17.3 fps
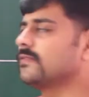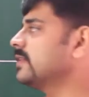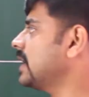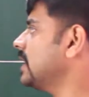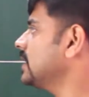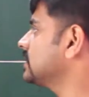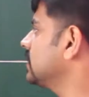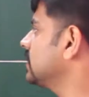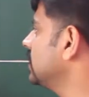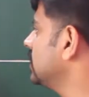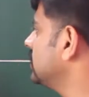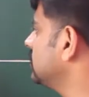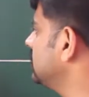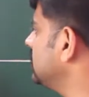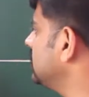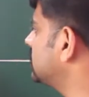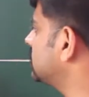
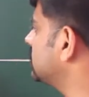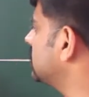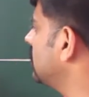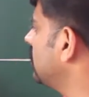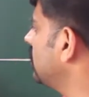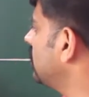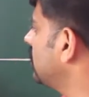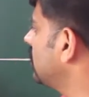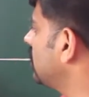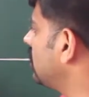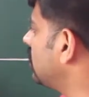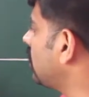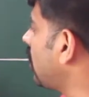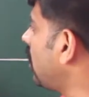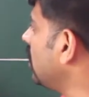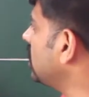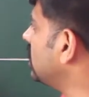Whereas these
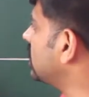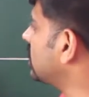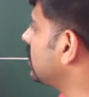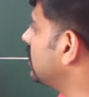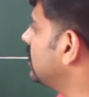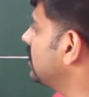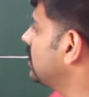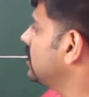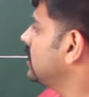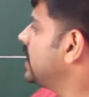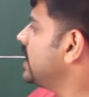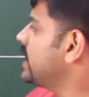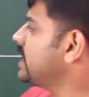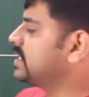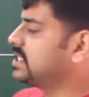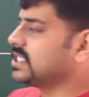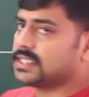longer
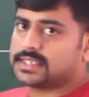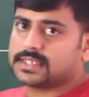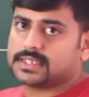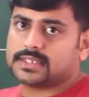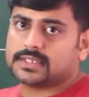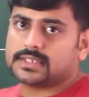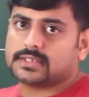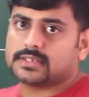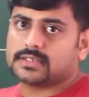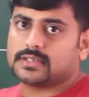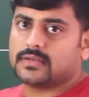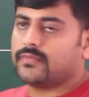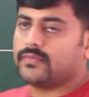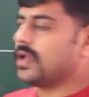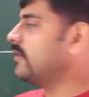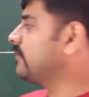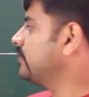edges,
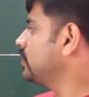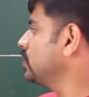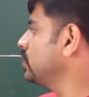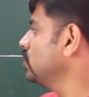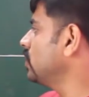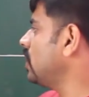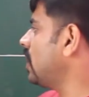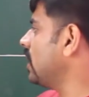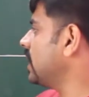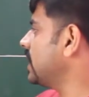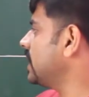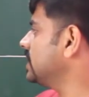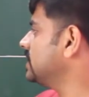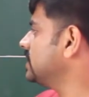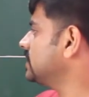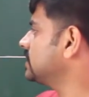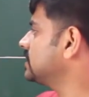we have two longer
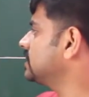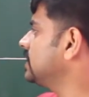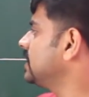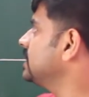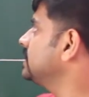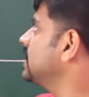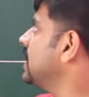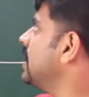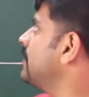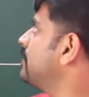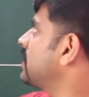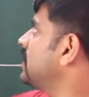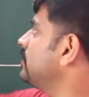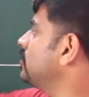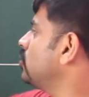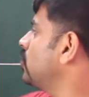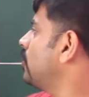edges, that is A
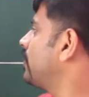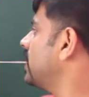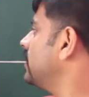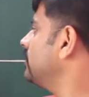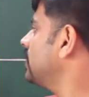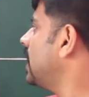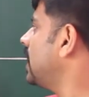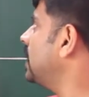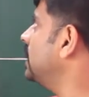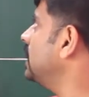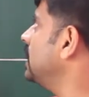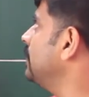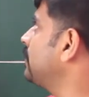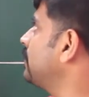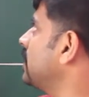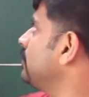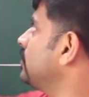prime to O prime and
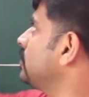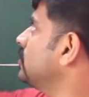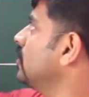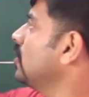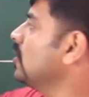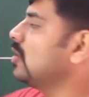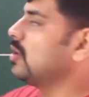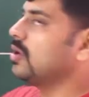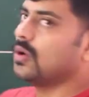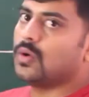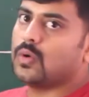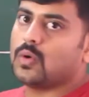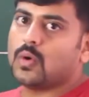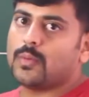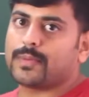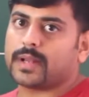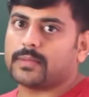E prime to
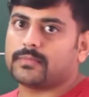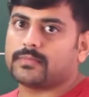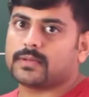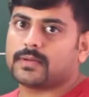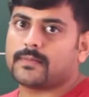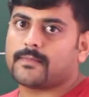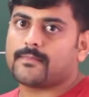O prime.